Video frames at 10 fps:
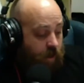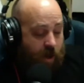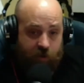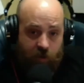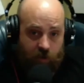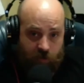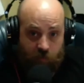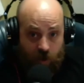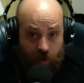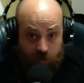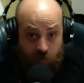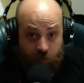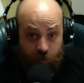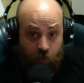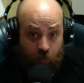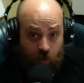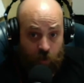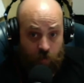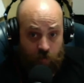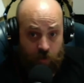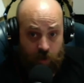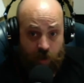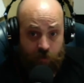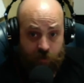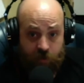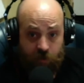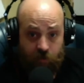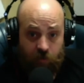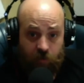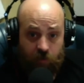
how is mom doing well now? Still,